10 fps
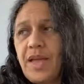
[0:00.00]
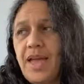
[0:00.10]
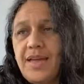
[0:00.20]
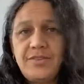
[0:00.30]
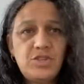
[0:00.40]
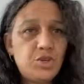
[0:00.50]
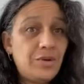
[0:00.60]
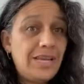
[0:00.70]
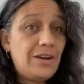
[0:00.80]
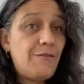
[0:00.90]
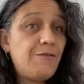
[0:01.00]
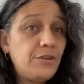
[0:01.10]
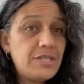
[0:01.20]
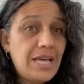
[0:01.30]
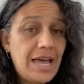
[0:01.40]
and you're in a
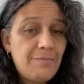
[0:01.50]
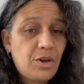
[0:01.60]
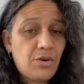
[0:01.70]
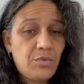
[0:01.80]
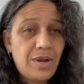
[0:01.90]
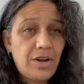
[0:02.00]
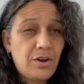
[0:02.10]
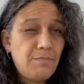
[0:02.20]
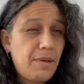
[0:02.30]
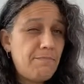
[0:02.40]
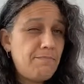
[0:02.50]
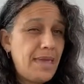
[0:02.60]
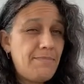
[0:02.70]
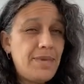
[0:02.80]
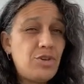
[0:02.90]
full-time career, but
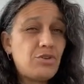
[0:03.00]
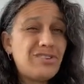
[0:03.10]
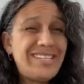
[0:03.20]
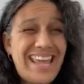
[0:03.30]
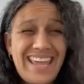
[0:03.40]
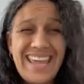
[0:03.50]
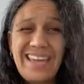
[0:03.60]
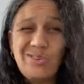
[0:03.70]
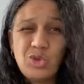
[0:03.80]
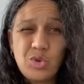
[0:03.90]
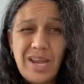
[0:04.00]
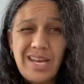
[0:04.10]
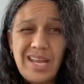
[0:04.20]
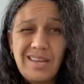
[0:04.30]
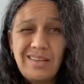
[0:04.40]
maybe you're taking
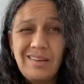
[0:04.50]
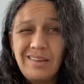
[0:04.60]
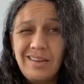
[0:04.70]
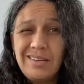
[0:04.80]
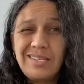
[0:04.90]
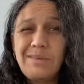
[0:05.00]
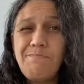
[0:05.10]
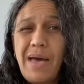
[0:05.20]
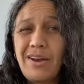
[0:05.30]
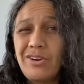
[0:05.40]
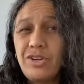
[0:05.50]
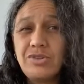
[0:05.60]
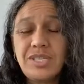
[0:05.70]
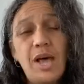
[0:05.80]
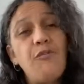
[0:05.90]
training to better
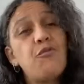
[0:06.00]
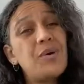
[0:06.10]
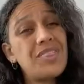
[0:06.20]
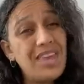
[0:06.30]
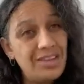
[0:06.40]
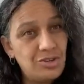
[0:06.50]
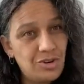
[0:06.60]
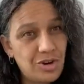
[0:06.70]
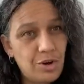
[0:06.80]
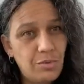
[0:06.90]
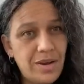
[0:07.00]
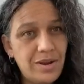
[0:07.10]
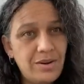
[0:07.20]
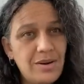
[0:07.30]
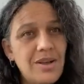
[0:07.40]
yourself within your
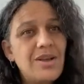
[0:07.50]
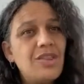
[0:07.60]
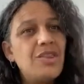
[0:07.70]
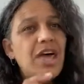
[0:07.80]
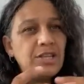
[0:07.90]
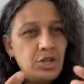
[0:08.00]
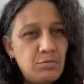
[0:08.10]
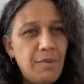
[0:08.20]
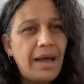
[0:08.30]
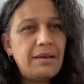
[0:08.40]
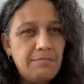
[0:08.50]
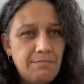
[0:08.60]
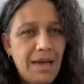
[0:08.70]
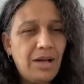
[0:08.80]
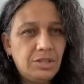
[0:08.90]
career, then you might
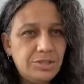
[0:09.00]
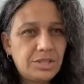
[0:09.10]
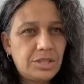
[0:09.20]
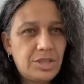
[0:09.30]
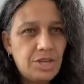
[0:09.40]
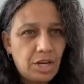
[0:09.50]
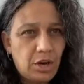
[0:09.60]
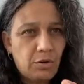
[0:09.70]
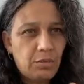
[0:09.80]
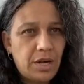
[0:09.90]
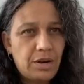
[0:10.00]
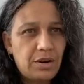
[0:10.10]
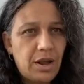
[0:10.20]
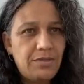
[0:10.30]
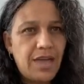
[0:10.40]
meld the
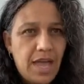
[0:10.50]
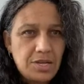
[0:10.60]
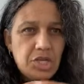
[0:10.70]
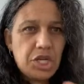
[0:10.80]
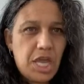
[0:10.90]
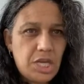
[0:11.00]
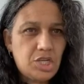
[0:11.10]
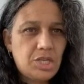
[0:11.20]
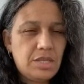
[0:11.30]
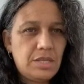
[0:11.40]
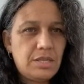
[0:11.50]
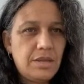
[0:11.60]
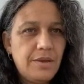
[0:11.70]
career and the education